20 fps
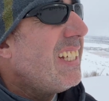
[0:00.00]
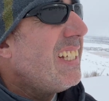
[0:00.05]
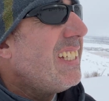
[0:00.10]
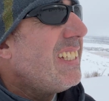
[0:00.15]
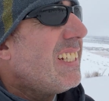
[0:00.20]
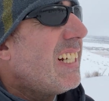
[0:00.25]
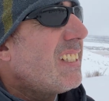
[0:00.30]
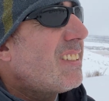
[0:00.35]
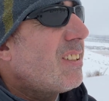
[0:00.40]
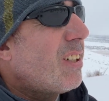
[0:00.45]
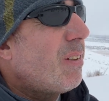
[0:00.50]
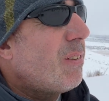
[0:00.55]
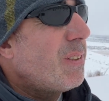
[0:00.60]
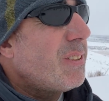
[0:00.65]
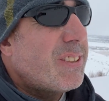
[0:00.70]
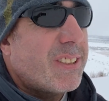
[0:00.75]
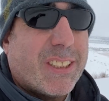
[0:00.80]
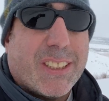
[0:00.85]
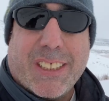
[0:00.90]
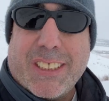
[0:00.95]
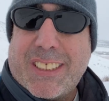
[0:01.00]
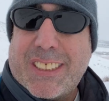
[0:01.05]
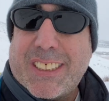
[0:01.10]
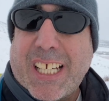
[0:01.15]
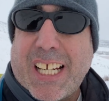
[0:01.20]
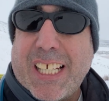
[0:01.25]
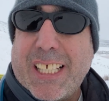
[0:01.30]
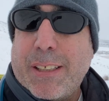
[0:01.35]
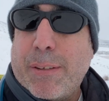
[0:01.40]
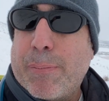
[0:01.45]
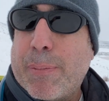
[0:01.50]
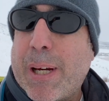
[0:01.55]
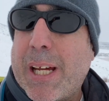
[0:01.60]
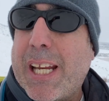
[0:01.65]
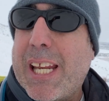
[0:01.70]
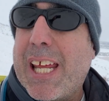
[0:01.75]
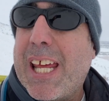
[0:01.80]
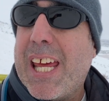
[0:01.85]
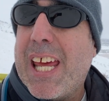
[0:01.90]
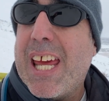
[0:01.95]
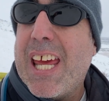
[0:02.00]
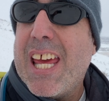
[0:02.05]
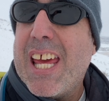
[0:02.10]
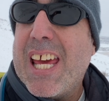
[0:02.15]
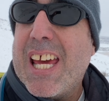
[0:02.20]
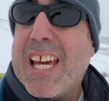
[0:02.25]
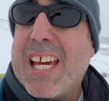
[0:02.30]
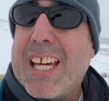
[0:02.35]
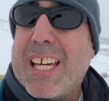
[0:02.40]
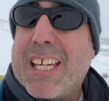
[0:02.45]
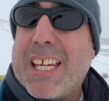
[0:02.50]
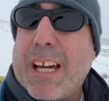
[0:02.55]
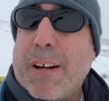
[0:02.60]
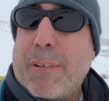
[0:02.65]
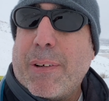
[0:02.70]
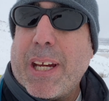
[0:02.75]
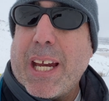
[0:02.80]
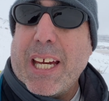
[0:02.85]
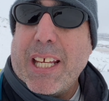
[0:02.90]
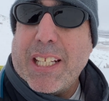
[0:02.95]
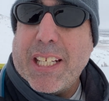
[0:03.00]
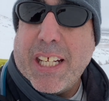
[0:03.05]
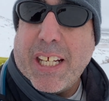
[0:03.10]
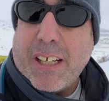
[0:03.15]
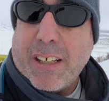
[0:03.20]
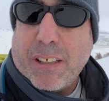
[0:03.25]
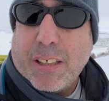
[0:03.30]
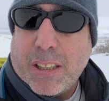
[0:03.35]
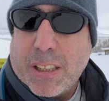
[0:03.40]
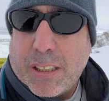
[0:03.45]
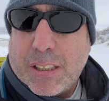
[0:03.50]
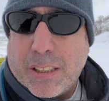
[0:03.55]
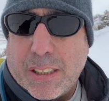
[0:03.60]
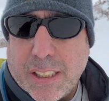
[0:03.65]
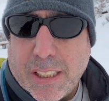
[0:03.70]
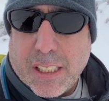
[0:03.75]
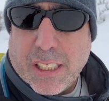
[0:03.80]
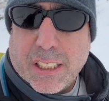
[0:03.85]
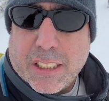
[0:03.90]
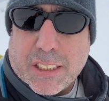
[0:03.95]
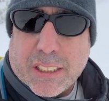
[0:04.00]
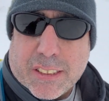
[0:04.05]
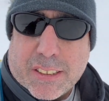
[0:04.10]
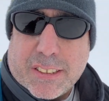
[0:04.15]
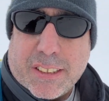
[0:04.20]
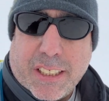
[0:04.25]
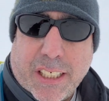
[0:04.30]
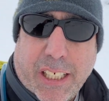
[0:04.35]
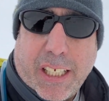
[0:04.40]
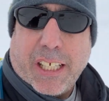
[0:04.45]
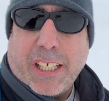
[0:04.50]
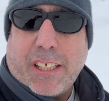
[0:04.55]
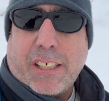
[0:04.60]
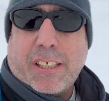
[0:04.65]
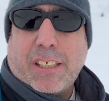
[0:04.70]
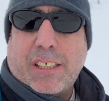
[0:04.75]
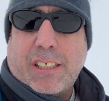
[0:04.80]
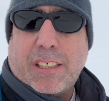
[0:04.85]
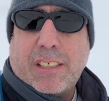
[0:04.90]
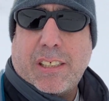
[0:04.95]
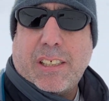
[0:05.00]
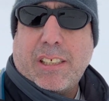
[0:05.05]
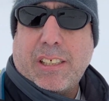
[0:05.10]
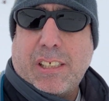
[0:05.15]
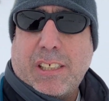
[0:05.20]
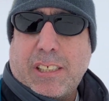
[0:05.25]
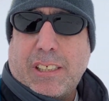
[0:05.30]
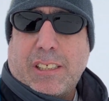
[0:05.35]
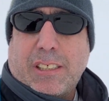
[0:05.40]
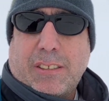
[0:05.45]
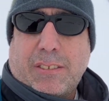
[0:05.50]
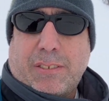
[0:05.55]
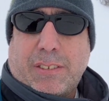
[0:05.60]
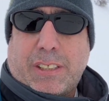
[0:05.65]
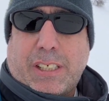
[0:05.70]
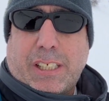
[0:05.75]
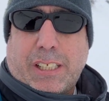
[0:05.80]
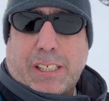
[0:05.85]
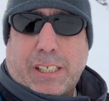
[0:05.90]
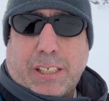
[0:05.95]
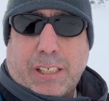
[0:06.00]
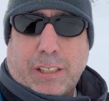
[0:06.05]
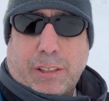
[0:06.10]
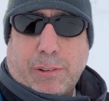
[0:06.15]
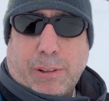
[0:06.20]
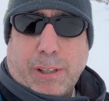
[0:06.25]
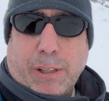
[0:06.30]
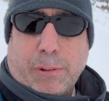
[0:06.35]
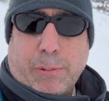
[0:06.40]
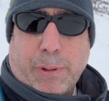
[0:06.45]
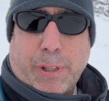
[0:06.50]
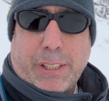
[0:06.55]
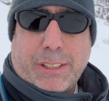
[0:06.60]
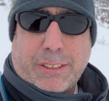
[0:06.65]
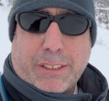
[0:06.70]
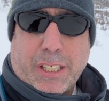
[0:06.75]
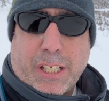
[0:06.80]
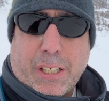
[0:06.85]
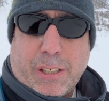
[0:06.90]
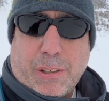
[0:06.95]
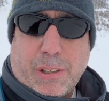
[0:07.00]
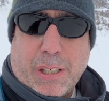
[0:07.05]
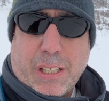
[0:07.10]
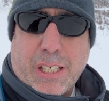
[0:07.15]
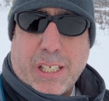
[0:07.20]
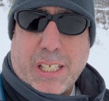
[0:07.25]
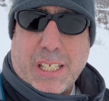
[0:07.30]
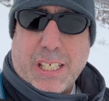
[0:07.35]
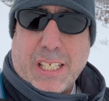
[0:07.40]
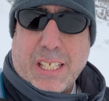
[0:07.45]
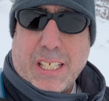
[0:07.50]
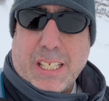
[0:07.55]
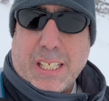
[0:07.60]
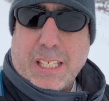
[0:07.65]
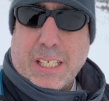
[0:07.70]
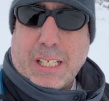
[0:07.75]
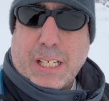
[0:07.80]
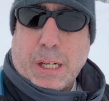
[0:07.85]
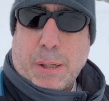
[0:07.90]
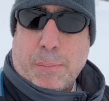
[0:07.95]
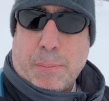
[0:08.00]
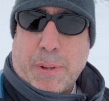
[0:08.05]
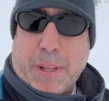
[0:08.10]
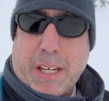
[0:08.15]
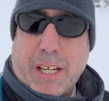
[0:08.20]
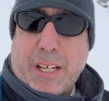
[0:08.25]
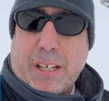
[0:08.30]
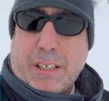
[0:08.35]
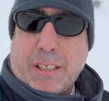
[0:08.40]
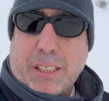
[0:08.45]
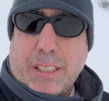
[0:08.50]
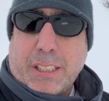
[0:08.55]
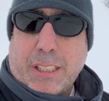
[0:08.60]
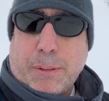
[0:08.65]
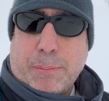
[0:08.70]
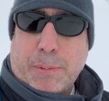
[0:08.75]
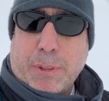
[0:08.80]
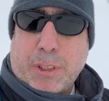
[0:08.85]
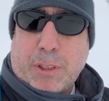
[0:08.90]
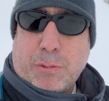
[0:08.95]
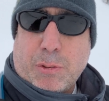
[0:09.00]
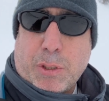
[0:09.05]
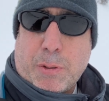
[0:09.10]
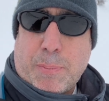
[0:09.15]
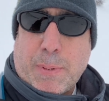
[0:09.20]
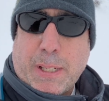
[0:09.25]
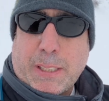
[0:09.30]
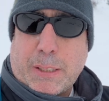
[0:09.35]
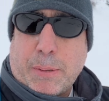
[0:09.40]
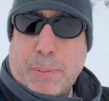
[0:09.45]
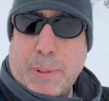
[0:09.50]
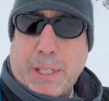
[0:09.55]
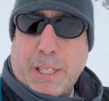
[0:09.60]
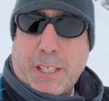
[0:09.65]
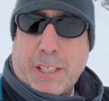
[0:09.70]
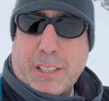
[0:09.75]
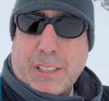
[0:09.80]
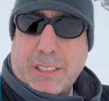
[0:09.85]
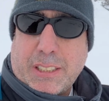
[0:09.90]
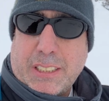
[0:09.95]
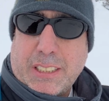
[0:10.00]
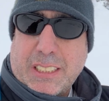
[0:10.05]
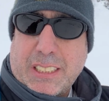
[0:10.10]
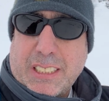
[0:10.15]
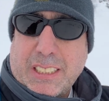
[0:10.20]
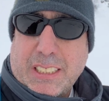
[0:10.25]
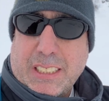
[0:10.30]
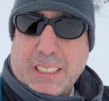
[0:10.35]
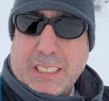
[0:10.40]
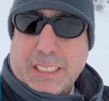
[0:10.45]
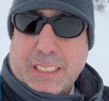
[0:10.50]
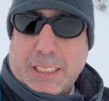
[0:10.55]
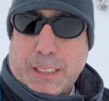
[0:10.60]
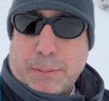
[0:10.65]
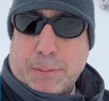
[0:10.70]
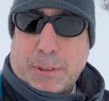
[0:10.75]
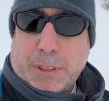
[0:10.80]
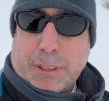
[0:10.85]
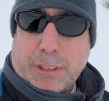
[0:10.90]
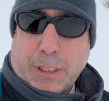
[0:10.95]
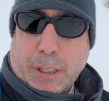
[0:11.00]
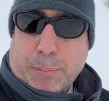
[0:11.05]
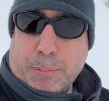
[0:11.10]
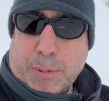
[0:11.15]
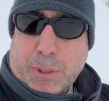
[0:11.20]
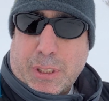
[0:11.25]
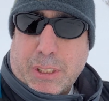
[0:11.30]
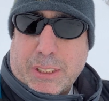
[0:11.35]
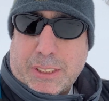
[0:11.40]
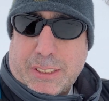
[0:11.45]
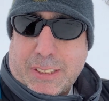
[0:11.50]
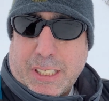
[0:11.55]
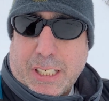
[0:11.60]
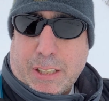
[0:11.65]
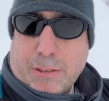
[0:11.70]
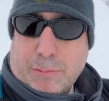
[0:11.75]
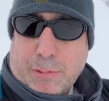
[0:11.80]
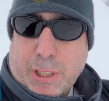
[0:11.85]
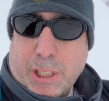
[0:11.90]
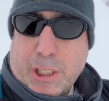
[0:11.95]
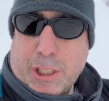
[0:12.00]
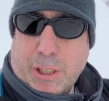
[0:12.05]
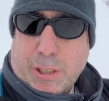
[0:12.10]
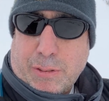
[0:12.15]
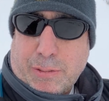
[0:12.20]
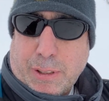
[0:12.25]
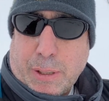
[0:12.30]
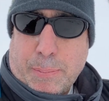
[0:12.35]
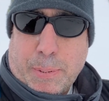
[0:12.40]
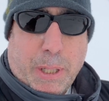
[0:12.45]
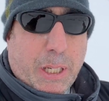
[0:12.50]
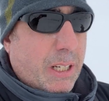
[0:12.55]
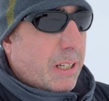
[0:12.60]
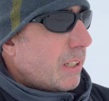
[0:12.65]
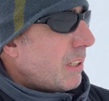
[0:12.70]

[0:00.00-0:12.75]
that's always a good sign. But yeah, we're getting there. You can see here, got quite a ways to go up there and up these switchbacks up here. up to this ridge right up here.